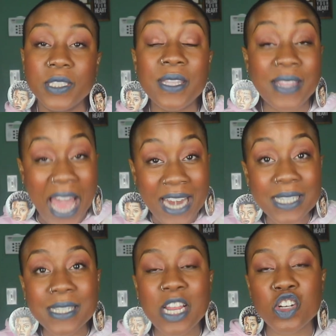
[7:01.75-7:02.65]
That
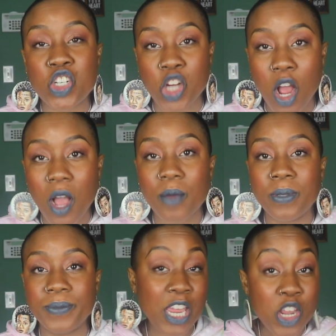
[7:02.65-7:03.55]
is their
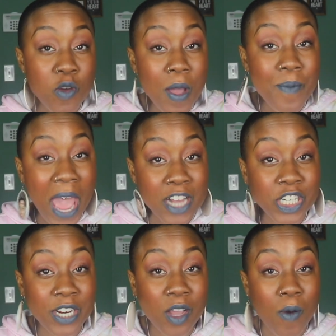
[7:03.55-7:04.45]
job. Can you
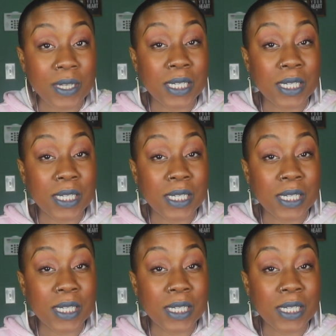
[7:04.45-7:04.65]
imagine going